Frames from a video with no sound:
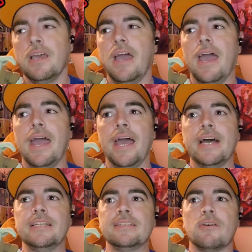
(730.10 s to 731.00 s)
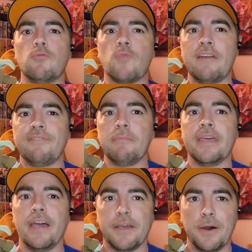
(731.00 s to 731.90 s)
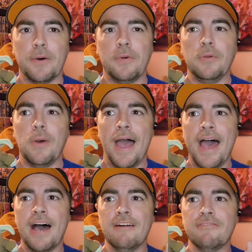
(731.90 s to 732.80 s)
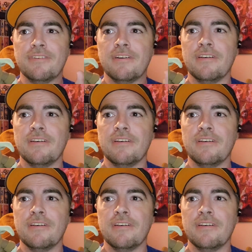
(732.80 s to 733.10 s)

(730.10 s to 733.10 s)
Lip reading: And right from the get-go, you have